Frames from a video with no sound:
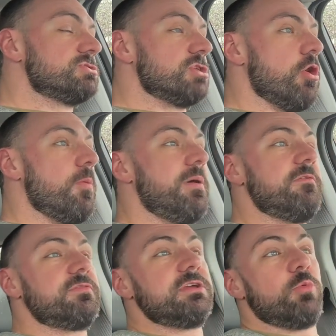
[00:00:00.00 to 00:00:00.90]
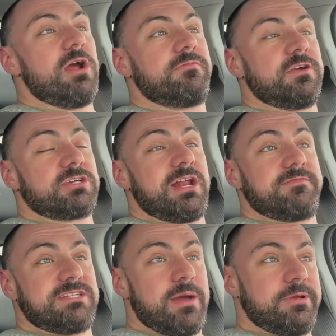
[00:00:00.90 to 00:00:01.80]
So above the white fish, I'd
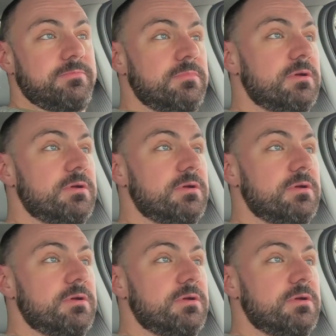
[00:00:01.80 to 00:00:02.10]
have salmon.